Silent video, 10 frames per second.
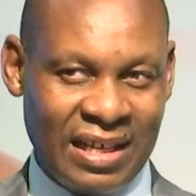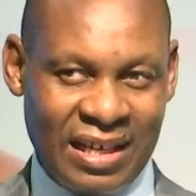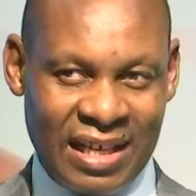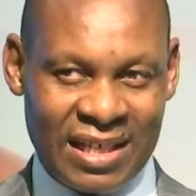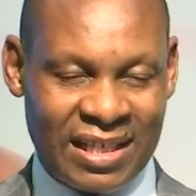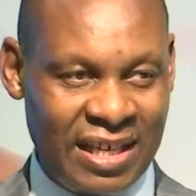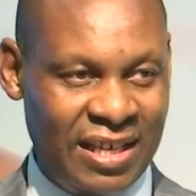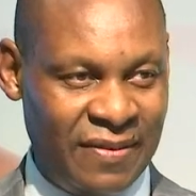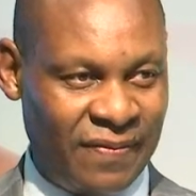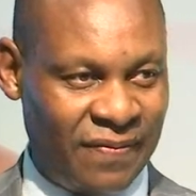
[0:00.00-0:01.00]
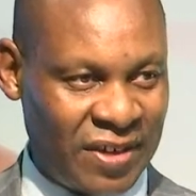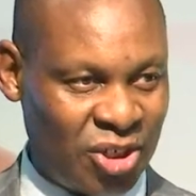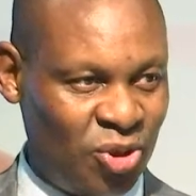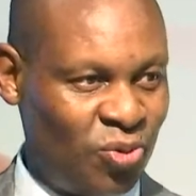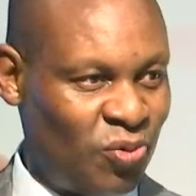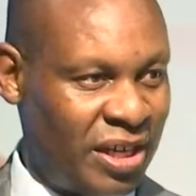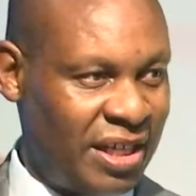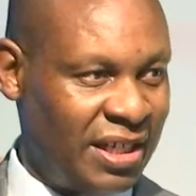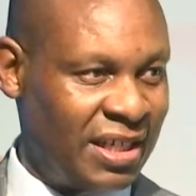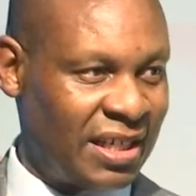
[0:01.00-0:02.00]
as they
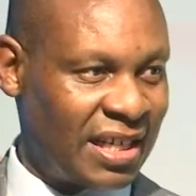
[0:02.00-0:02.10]
effectuate,